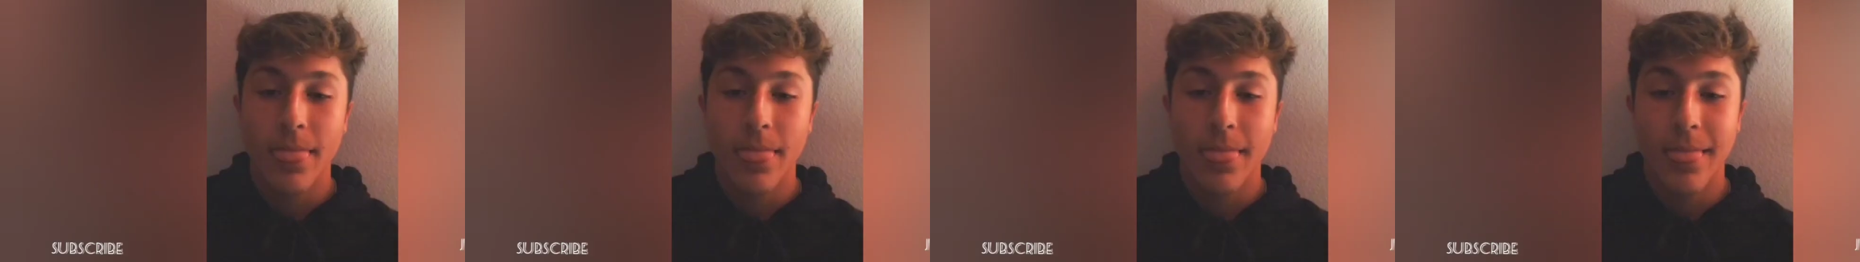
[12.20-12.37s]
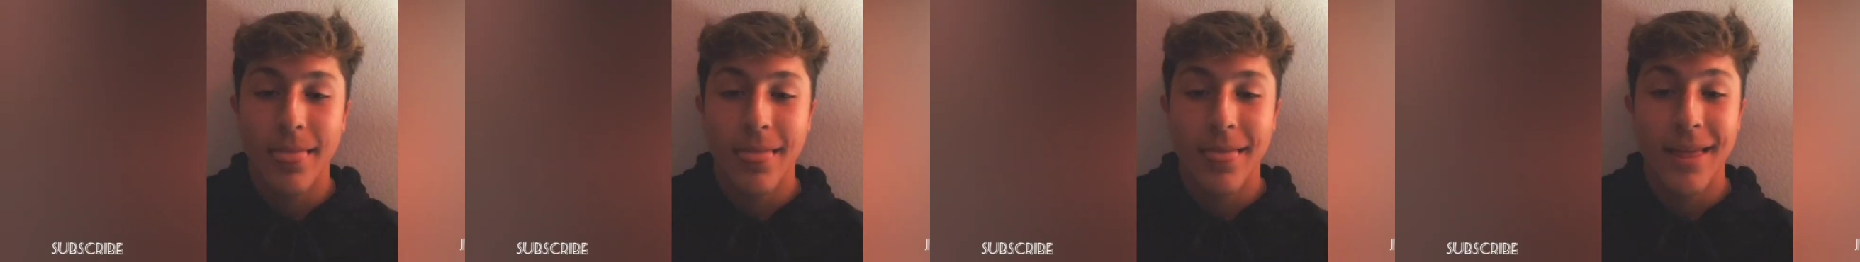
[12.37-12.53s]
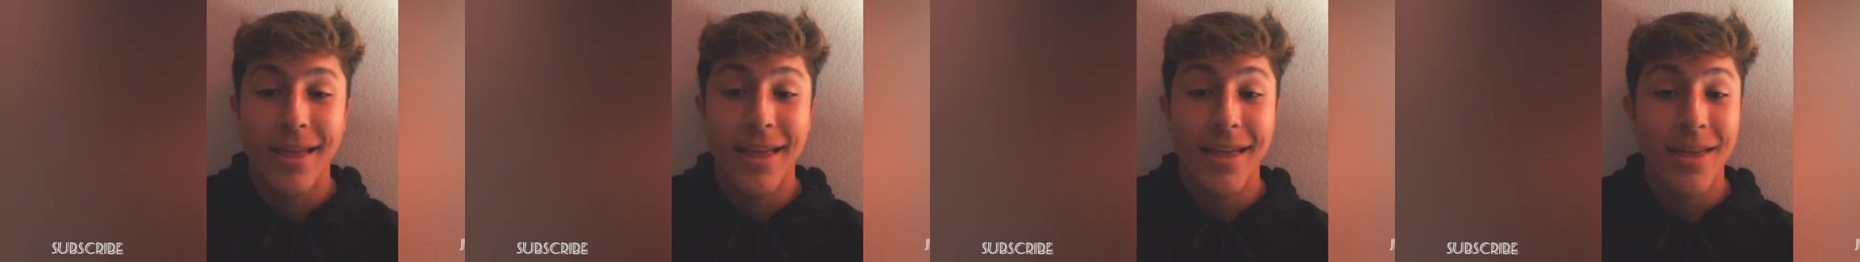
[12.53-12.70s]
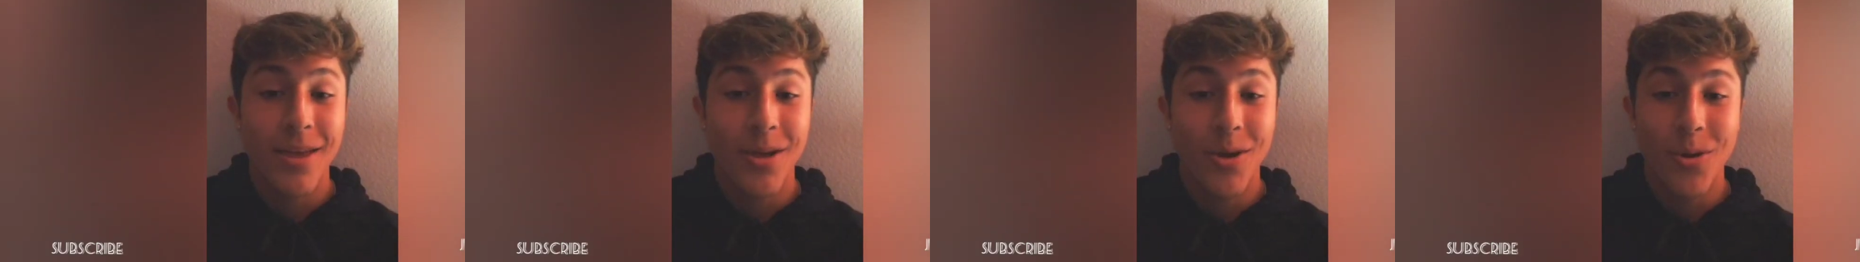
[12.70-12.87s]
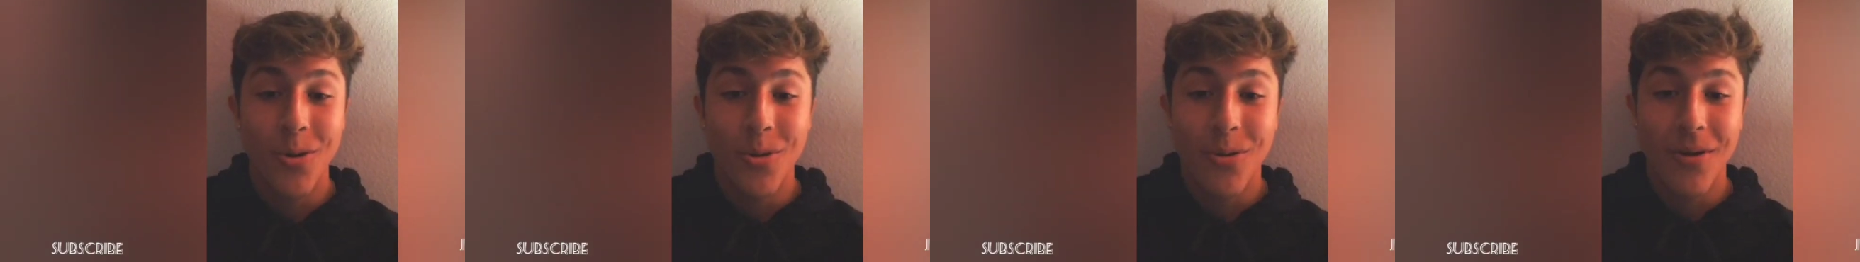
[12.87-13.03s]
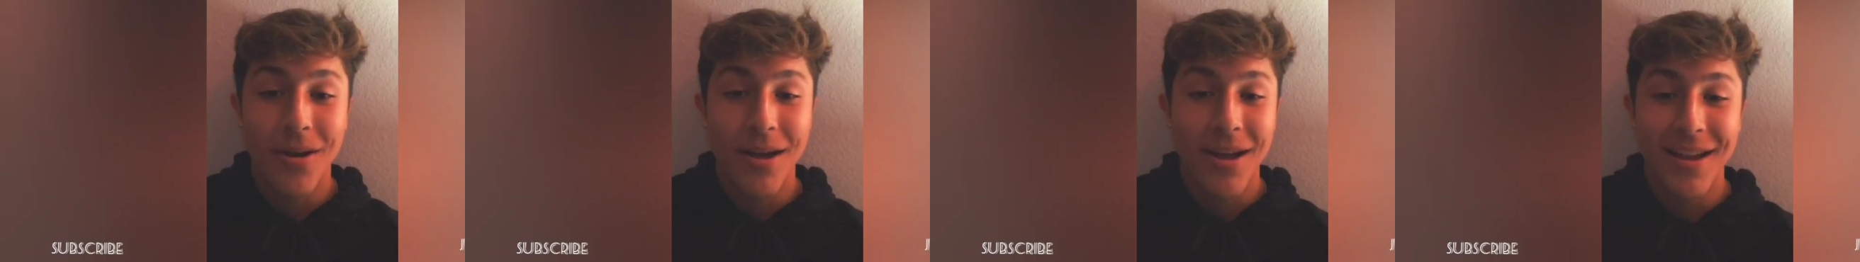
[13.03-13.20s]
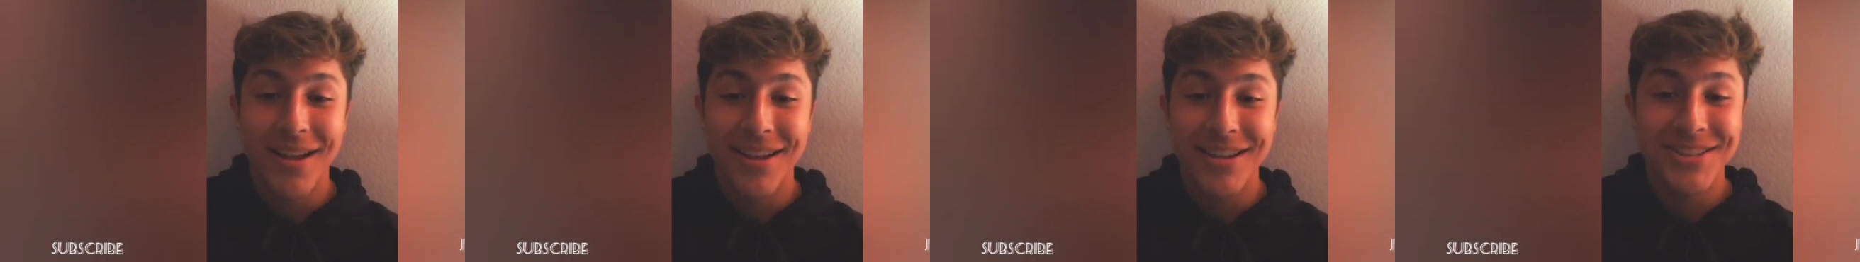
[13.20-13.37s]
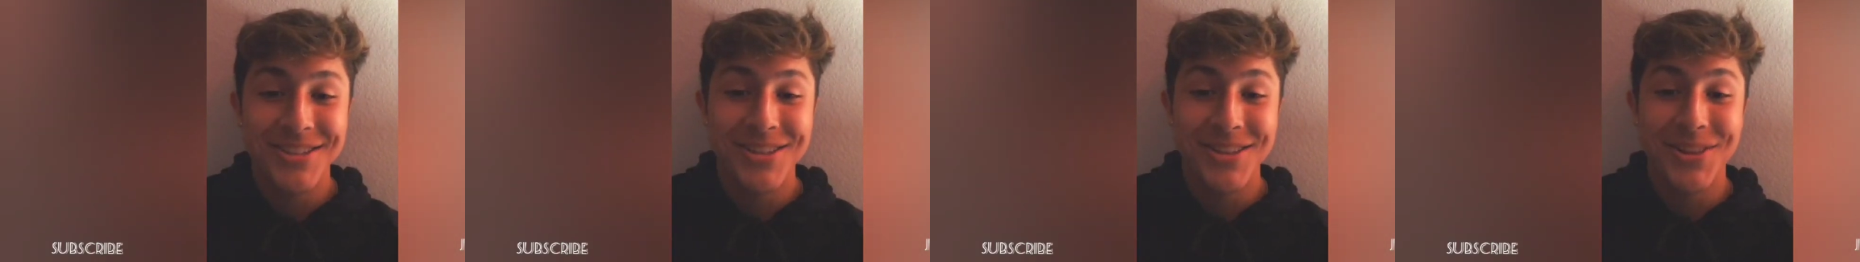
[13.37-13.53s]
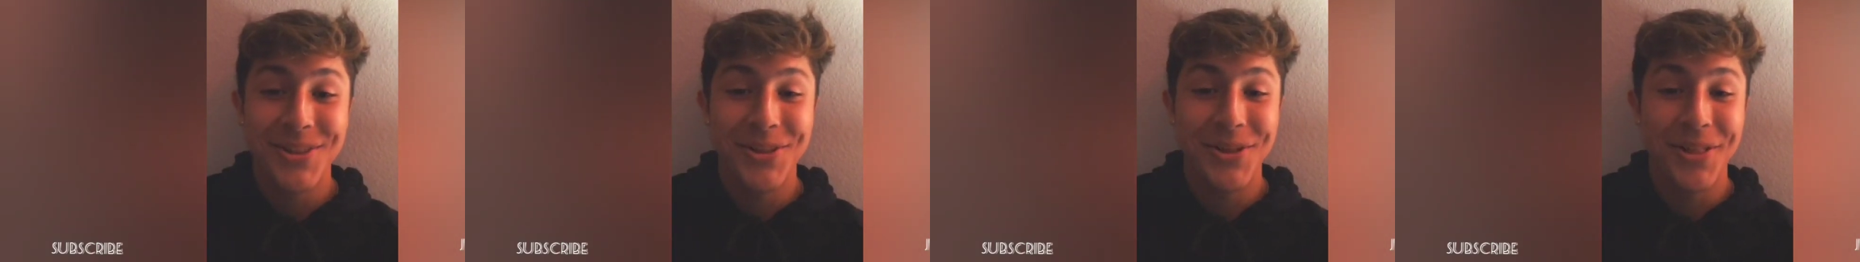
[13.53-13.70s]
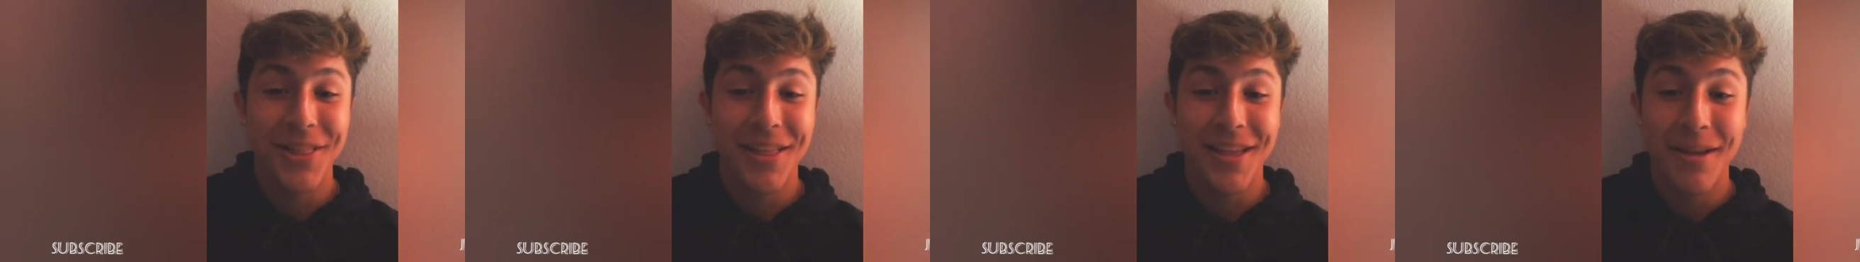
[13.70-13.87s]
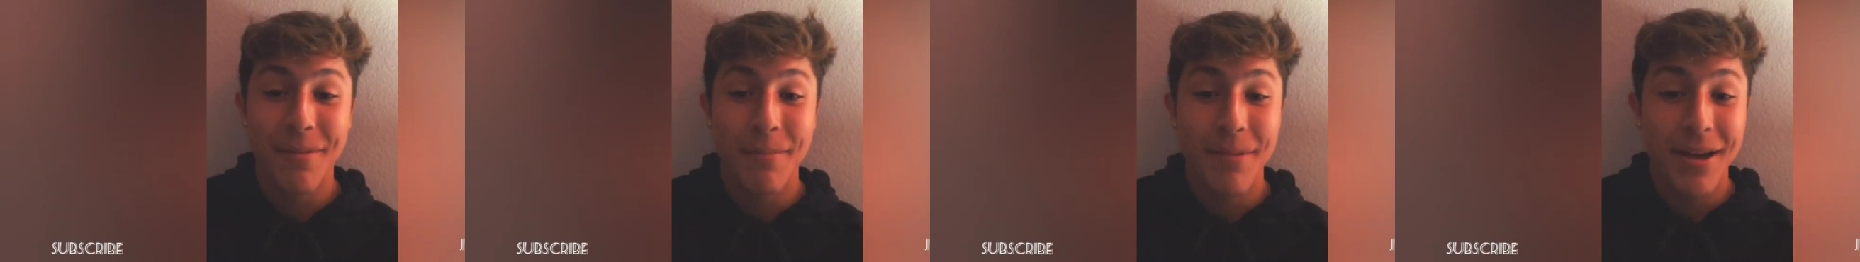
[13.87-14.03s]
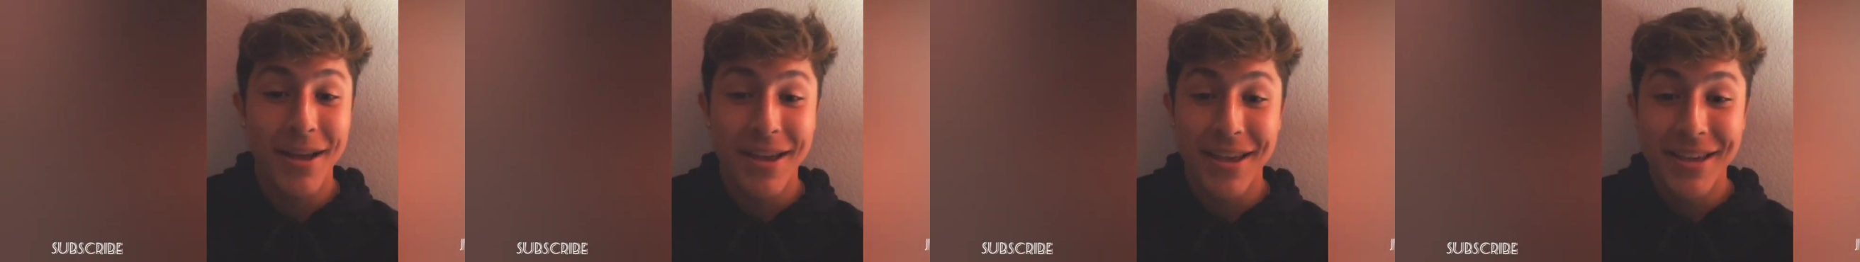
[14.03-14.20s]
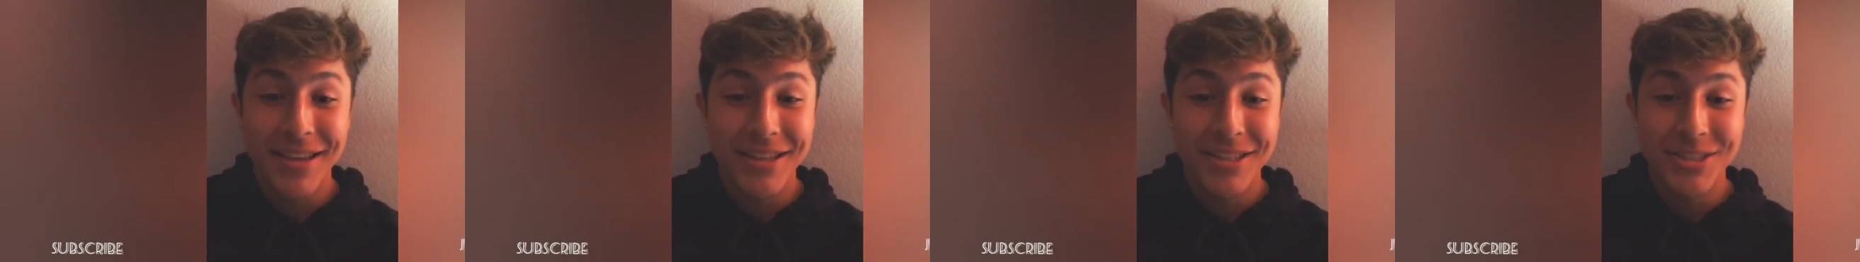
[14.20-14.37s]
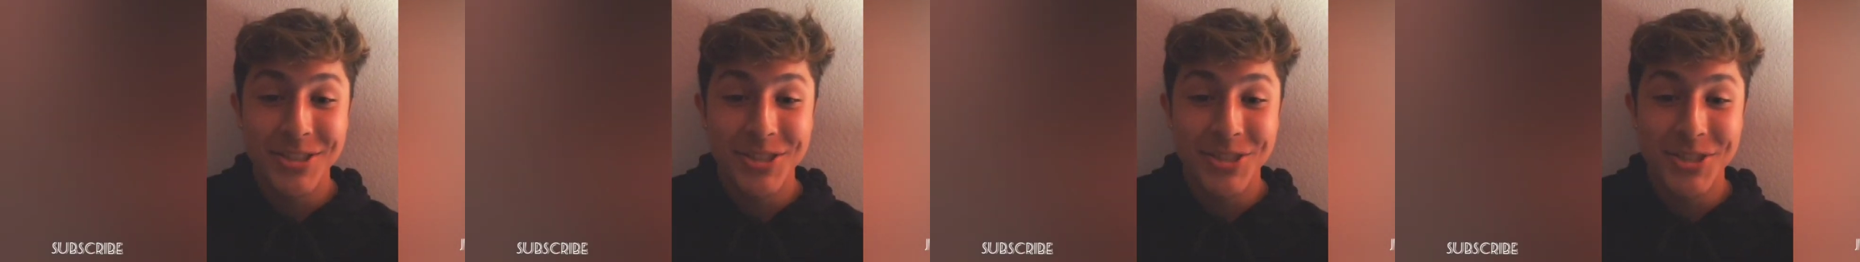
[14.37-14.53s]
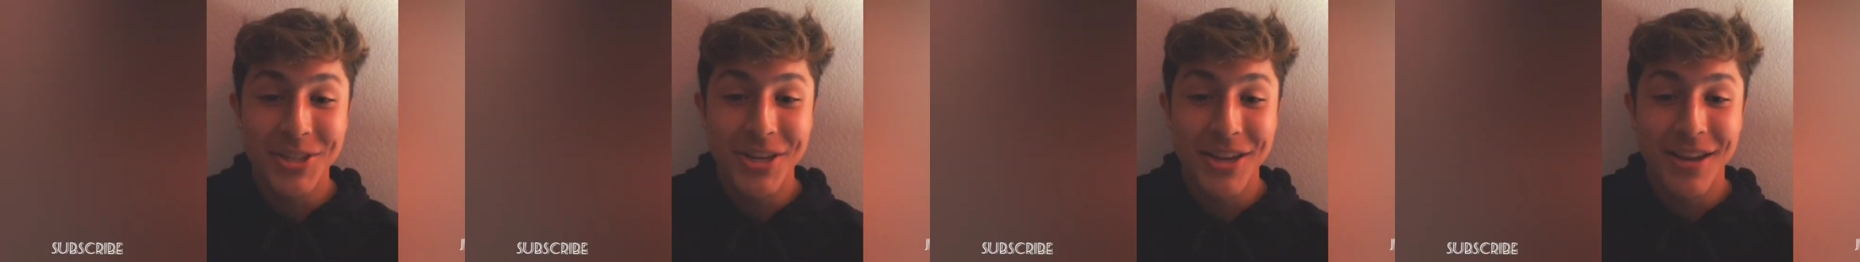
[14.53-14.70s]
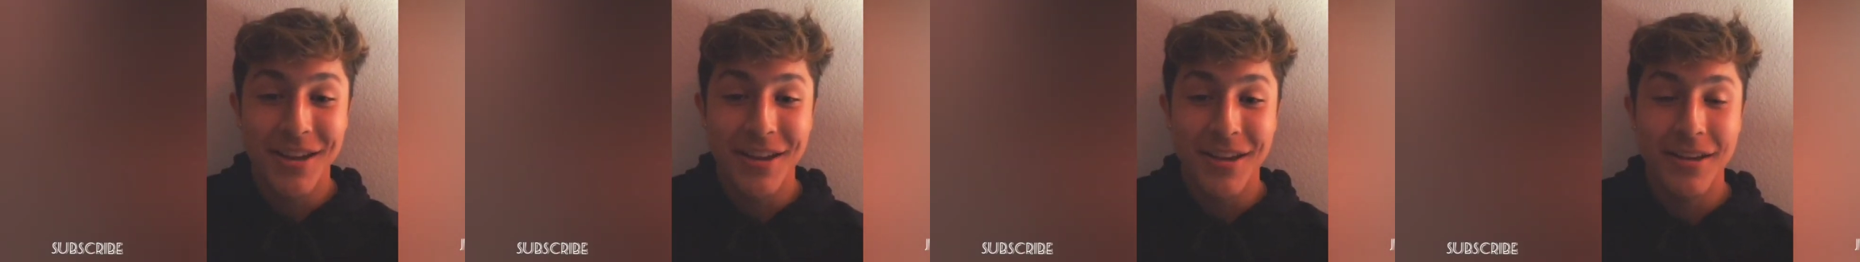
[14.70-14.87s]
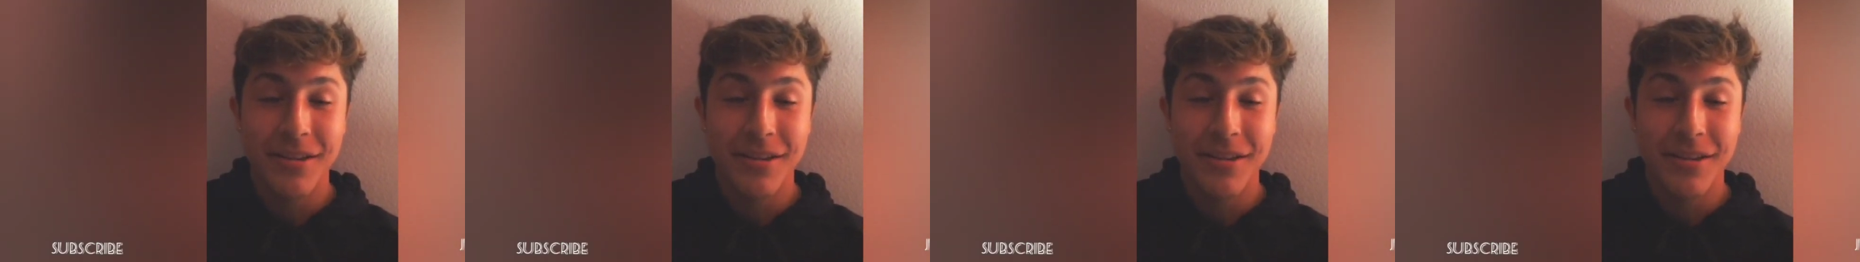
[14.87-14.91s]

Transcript: Ayo, I actually look like my age check.